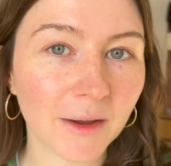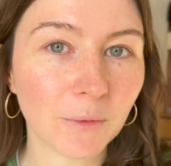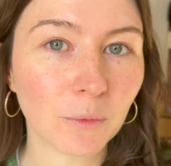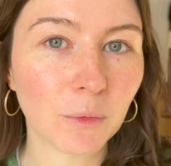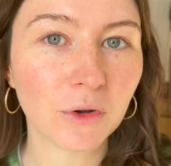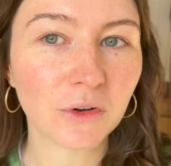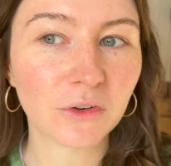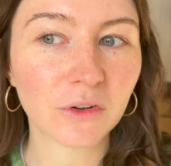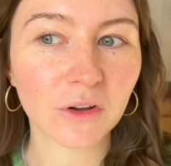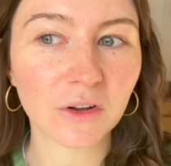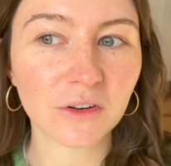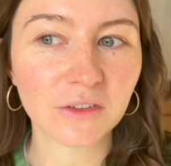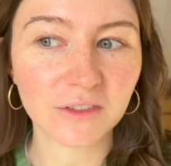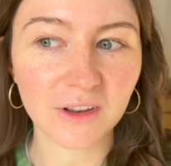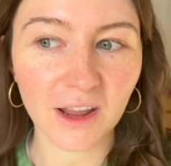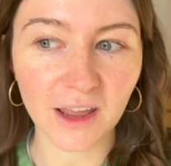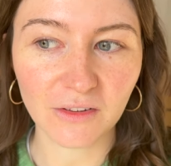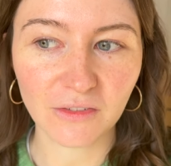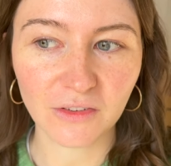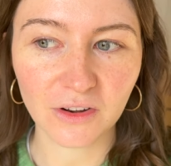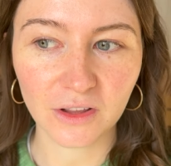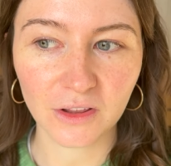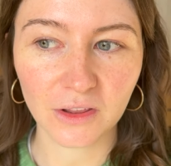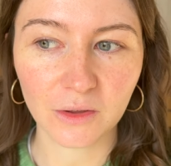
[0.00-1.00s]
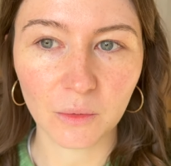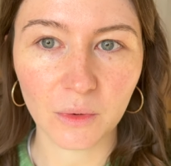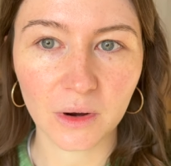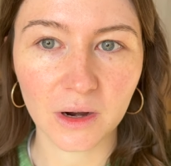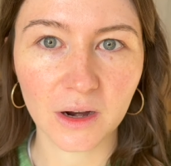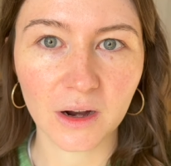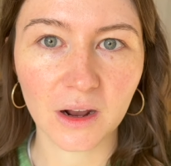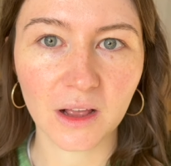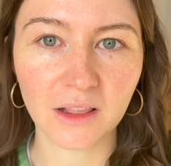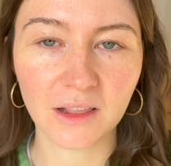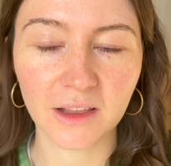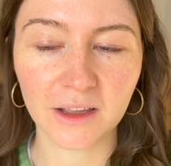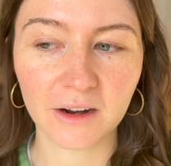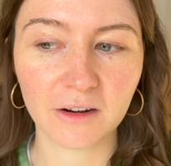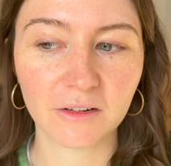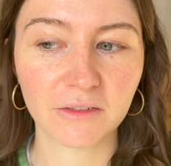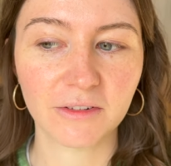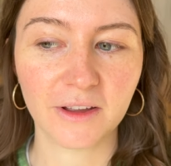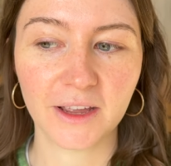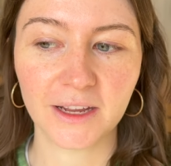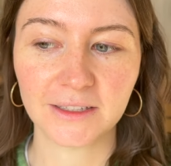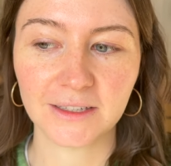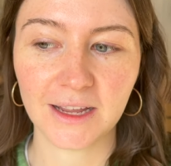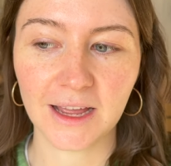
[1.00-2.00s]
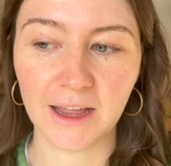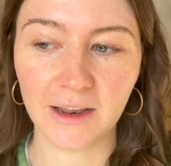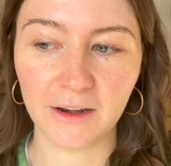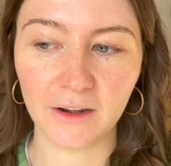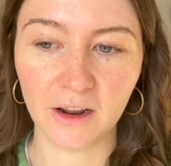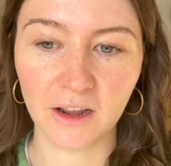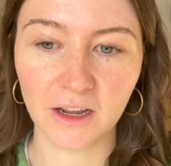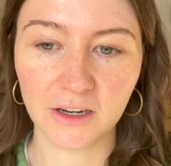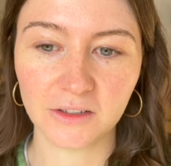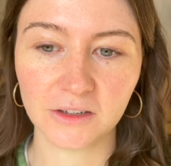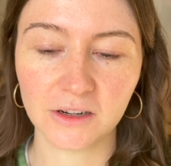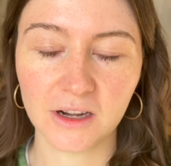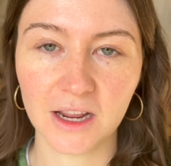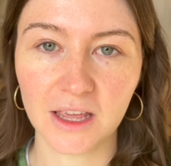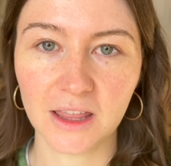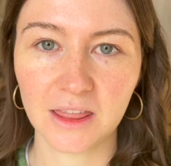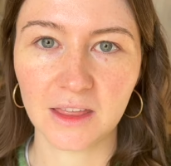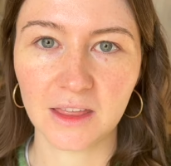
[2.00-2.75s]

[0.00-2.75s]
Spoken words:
would definitely wear a layer of fake tan underneath